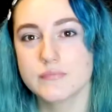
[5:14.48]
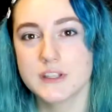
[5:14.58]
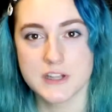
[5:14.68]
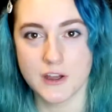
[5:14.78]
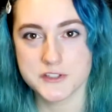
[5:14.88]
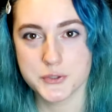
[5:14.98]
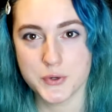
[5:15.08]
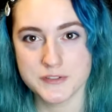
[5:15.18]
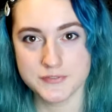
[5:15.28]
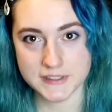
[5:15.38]
And onto
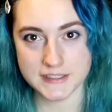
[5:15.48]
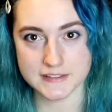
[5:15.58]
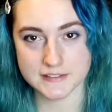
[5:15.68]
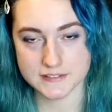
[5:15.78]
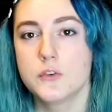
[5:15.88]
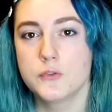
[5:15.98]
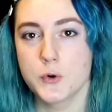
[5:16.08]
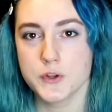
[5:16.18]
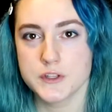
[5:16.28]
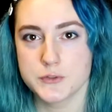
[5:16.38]
our filling.
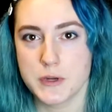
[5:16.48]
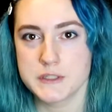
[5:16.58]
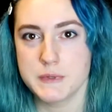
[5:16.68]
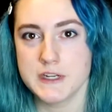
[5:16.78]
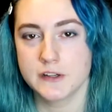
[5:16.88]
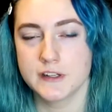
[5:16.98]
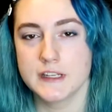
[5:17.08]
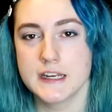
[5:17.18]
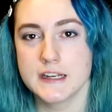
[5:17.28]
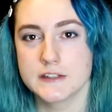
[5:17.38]
For this recipe, you're
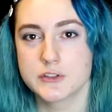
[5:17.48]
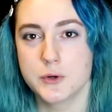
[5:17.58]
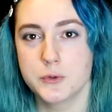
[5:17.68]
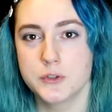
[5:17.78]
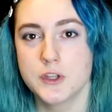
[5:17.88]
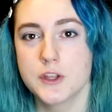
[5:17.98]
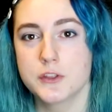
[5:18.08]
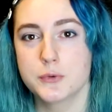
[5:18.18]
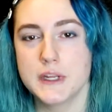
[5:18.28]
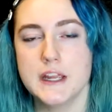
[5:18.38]
gonna need in total
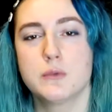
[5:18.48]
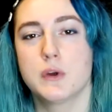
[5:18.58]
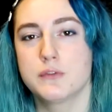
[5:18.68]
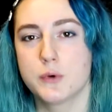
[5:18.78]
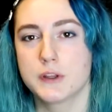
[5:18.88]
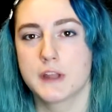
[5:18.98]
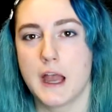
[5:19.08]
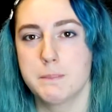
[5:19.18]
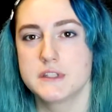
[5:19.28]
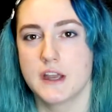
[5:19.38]
3 1/4
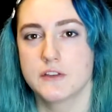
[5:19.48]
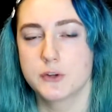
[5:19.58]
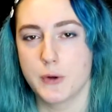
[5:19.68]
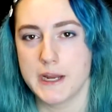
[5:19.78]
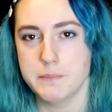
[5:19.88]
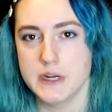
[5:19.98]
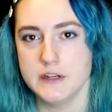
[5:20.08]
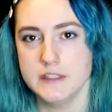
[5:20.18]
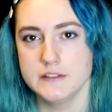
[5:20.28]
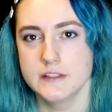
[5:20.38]
cups of
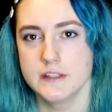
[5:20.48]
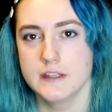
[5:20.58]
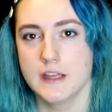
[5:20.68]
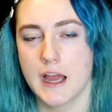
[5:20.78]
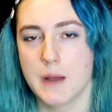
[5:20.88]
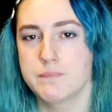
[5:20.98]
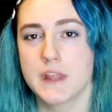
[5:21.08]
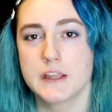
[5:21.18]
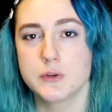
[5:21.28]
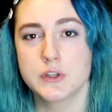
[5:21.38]
cranberries.
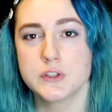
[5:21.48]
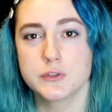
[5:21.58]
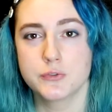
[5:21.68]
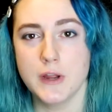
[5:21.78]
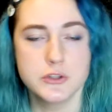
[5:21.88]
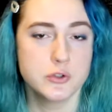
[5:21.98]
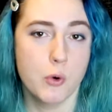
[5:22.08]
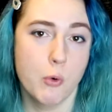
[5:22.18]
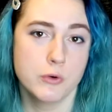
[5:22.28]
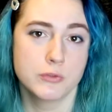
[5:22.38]
You can use fresh
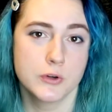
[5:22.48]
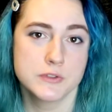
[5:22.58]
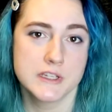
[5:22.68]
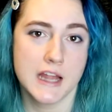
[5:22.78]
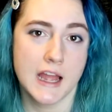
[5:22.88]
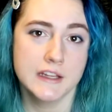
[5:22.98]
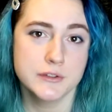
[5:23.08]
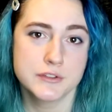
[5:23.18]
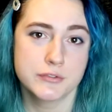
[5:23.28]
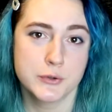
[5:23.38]
or frozen. I
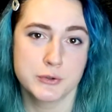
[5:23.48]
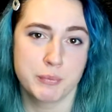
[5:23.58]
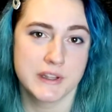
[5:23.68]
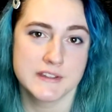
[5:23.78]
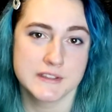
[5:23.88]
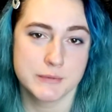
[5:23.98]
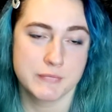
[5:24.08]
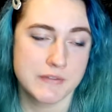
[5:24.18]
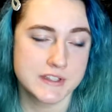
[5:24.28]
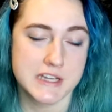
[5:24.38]
used frozen because
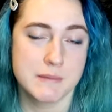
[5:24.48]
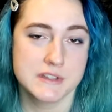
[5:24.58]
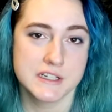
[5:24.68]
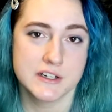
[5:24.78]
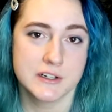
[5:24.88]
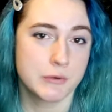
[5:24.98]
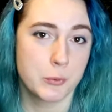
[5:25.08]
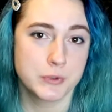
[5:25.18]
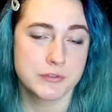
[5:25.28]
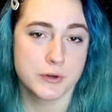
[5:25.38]
of the time of the year,
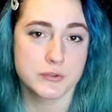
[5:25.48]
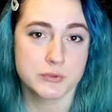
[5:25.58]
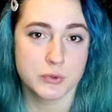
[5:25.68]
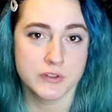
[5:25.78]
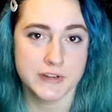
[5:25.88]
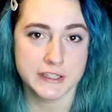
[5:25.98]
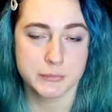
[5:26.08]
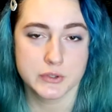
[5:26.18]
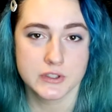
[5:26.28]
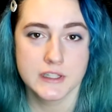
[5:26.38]
only frozen were
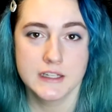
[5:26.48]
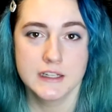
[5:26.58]
available.